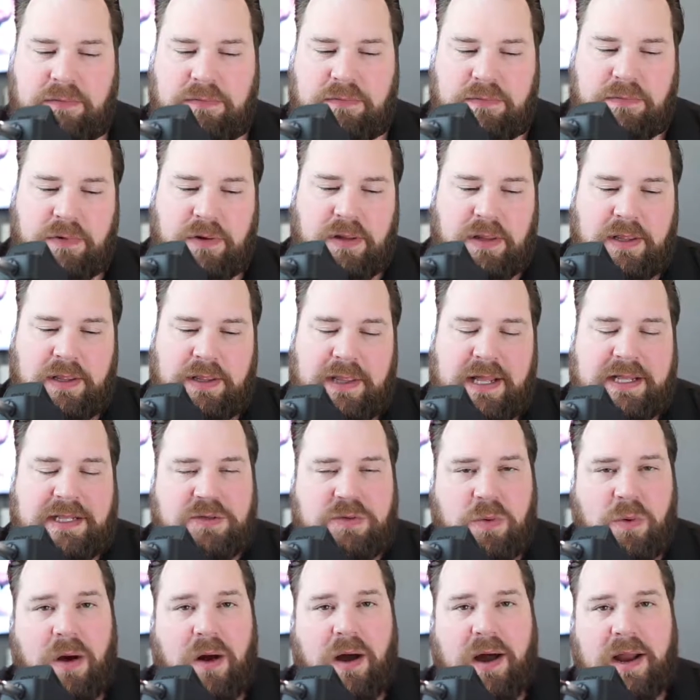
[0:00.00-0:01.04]
really
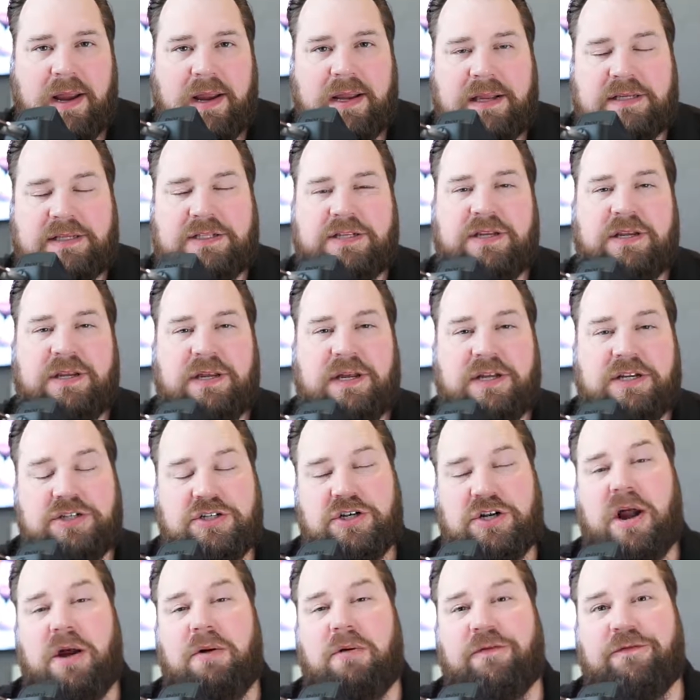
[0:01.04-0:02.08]
that's why, is because
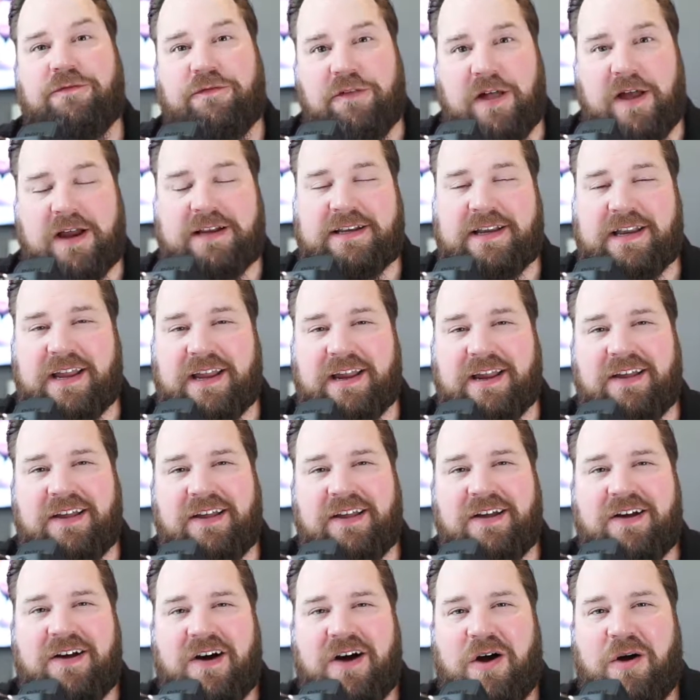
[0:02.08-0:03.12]
you're not reflecting
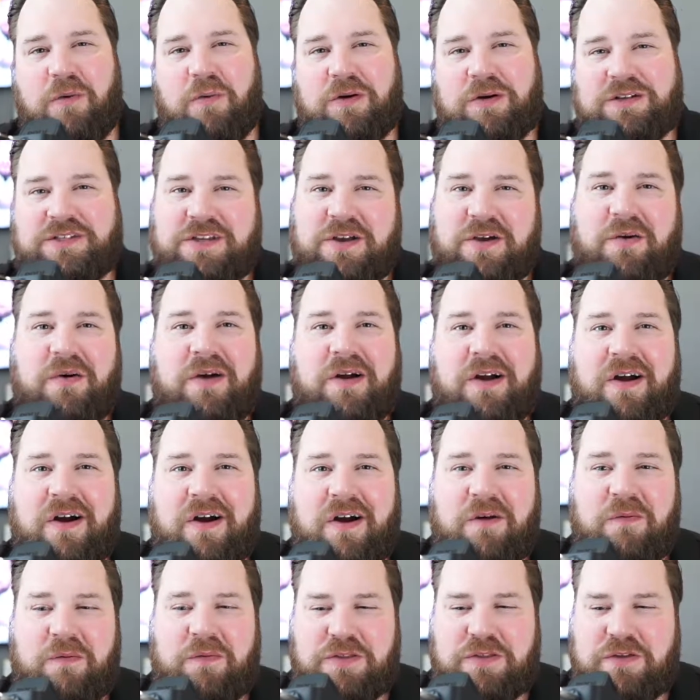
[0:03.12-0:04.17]
on what's going
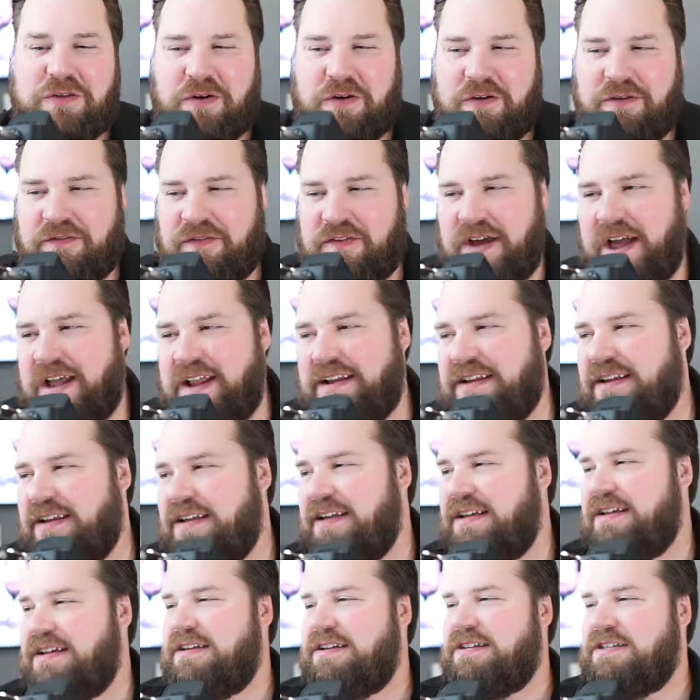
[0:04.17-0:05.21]
on with your event.
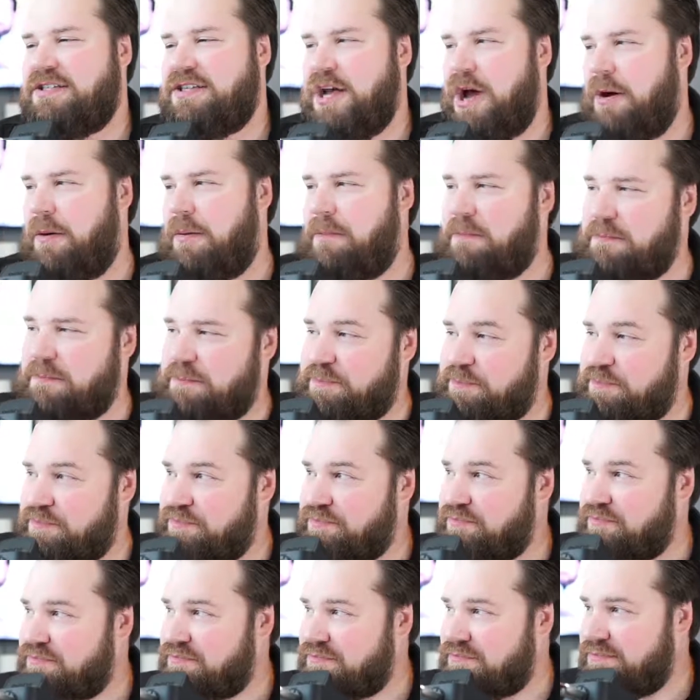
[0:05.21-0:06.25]
So
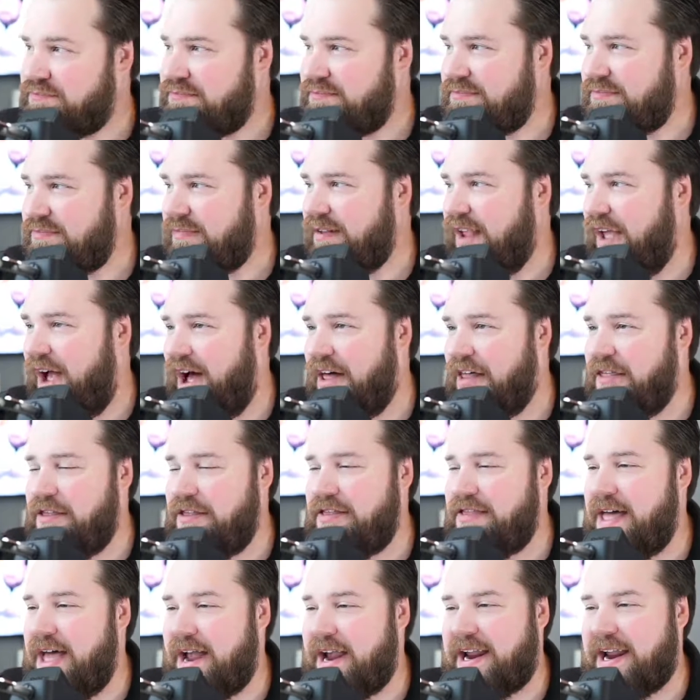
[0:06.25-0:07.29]
other
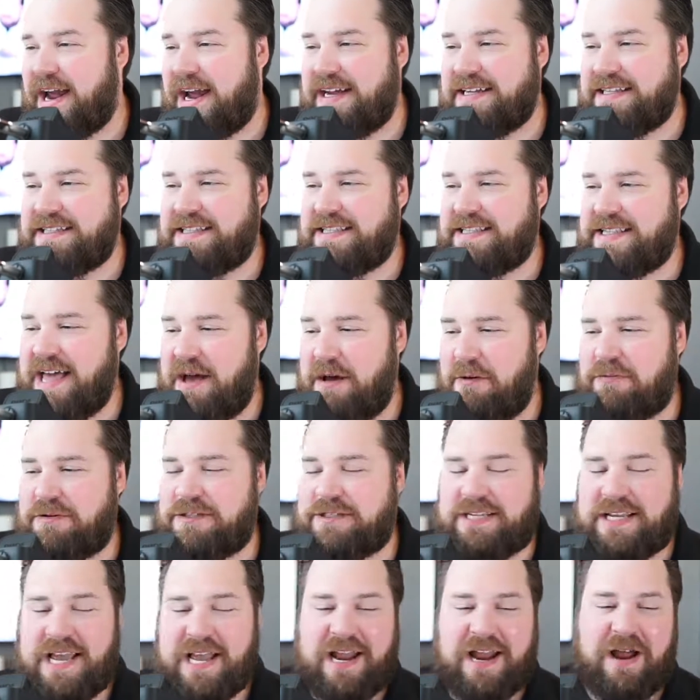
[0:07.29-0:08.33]
than that, guys, that
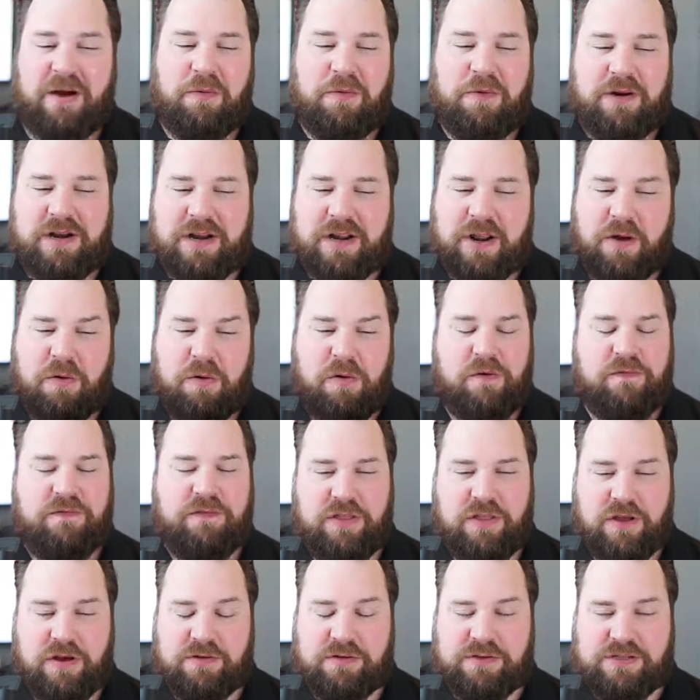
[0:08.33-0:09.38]
was it. I wanted to go over
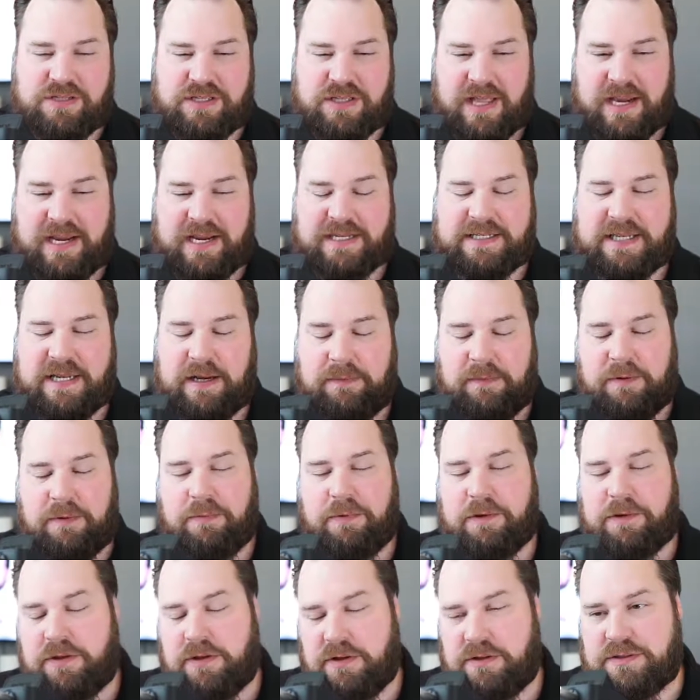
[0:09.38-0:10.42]
those. Like I said, I'm going to
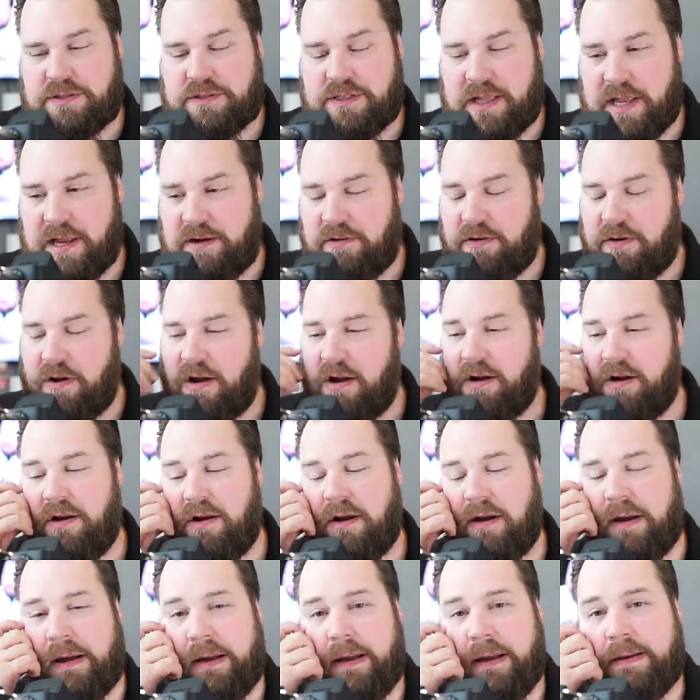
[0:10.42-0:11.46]
put those later on
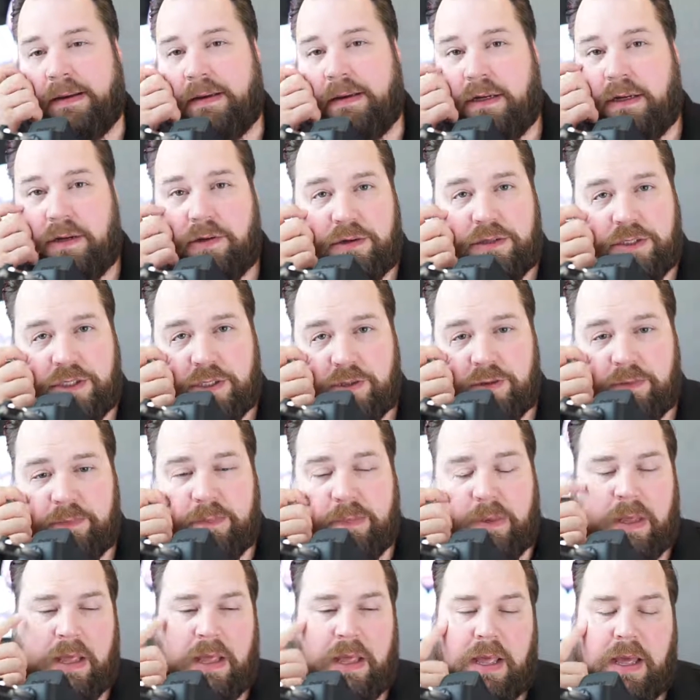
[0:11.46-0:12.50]
YouTube,
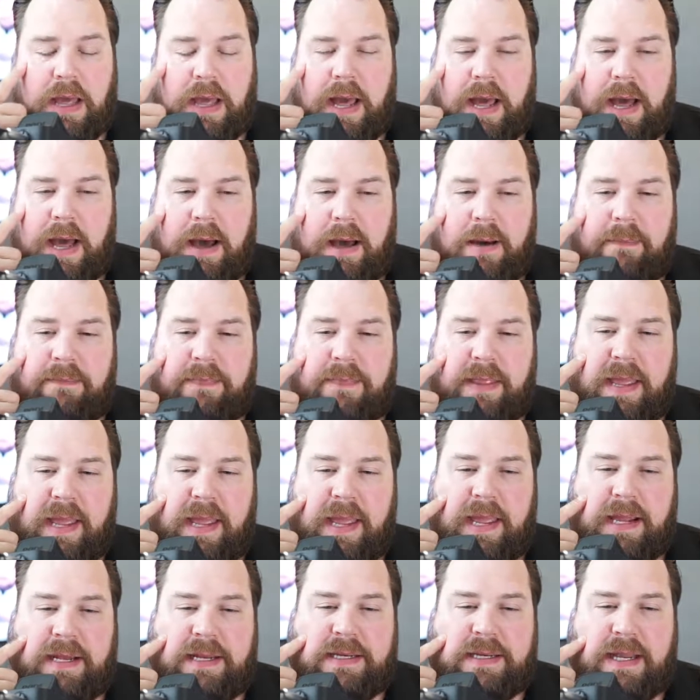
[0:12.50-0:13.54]

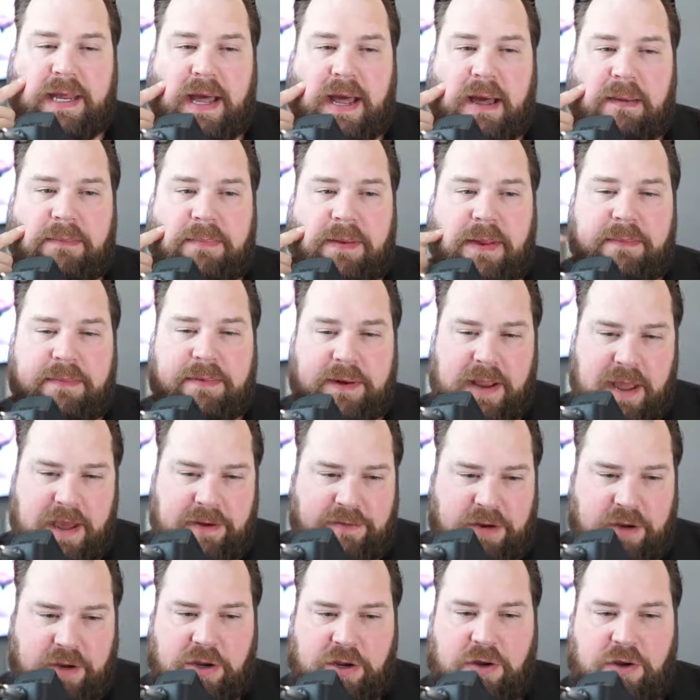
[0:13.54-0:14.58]
and be able to have
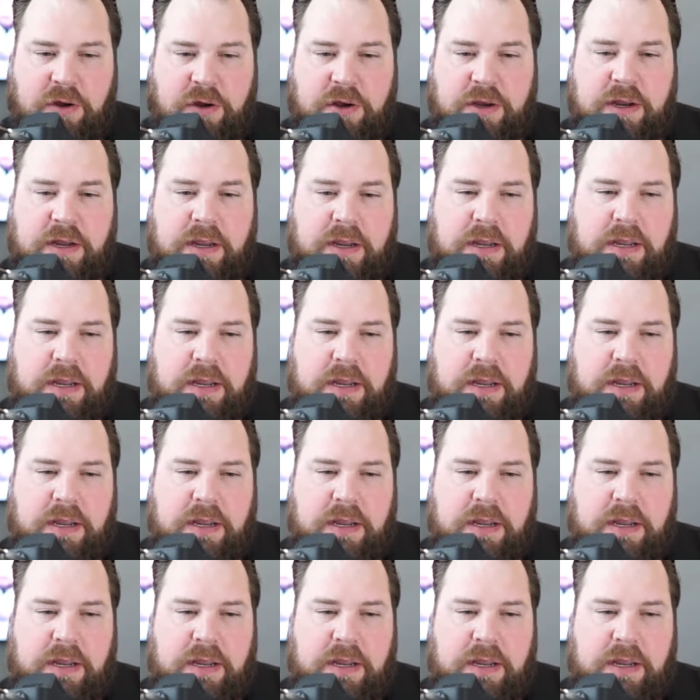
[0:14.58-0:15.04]
a good